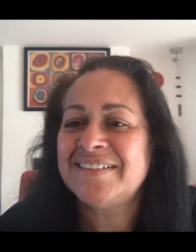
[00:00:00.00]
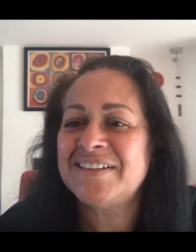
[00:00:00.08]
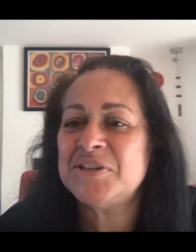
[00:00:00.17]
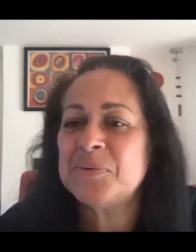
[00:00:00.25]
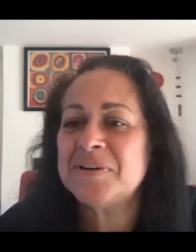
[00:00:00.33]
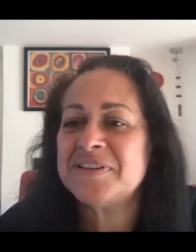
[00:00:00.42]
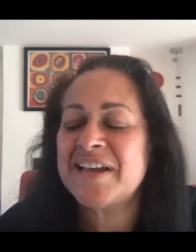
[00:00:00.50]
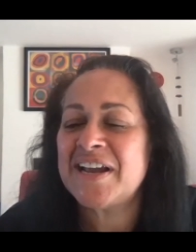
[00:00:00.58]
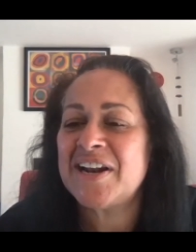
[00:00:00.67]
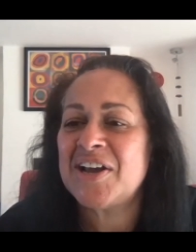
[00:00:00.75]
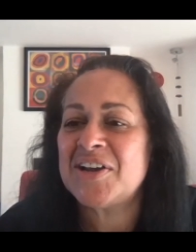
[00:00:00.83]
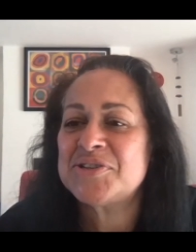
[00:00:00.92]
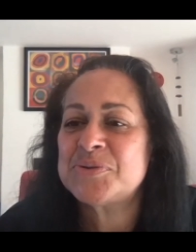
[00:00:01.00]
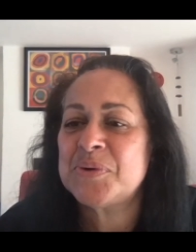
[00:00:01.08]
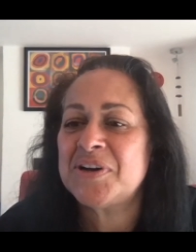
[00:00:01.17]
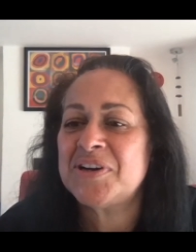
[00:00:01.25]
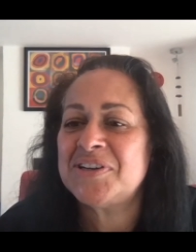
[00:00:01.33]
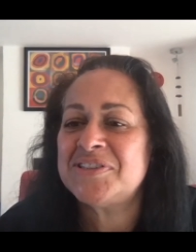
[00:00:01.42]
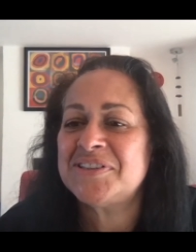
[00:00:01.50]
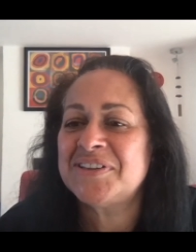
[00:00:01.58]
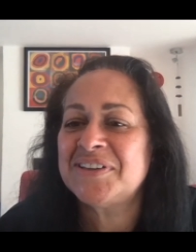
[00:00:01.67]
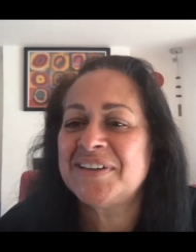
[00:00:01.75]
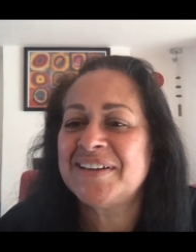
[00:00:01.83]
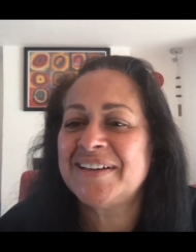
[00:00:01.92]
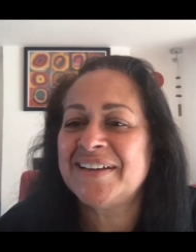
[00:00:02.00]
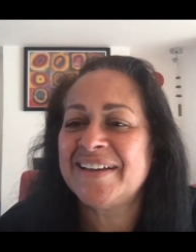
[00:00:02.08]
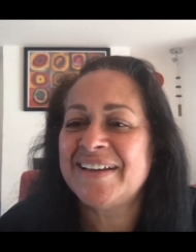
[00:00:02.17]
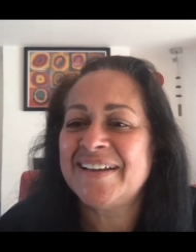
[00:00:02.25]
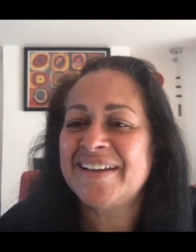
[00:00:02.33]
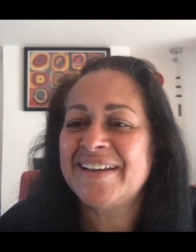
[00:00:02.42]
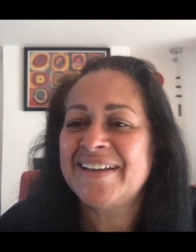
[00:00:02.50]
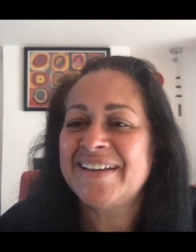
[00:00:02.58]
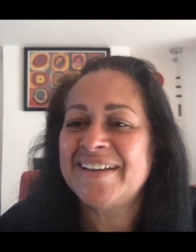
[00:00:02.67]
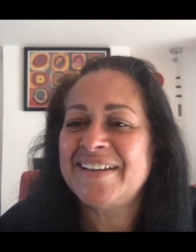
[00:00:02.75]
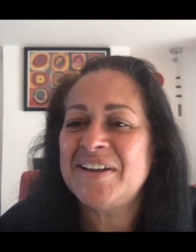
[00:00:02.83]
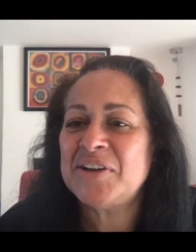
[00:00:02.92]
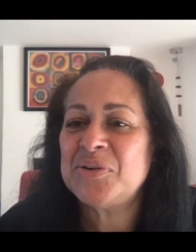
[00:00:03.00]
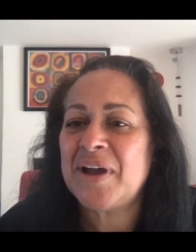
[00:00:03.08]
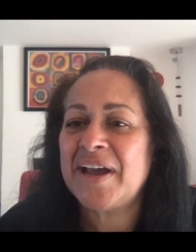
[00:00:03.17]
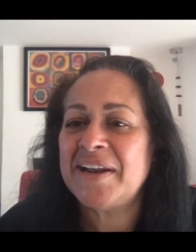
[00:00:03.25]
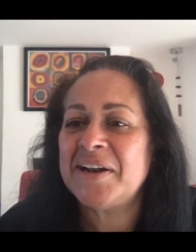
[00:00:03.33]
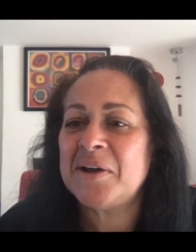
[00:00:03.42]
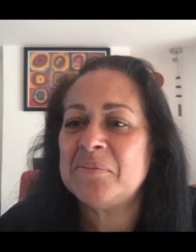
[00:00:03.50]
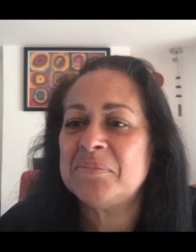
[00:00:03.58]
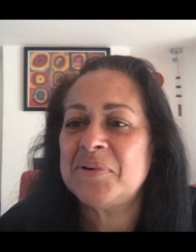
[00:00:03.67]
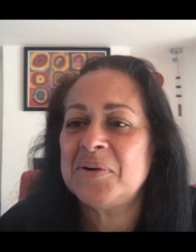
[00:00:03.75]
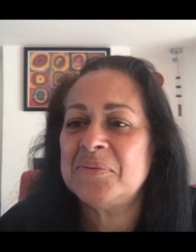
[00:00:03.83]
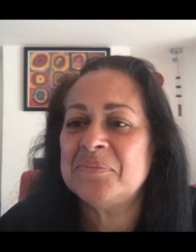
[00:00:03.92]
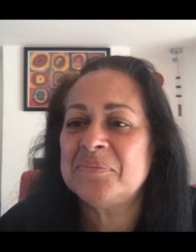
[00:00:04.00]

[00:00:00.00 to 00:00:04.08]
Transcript: Did you want to say a last word? You had your hand up, no?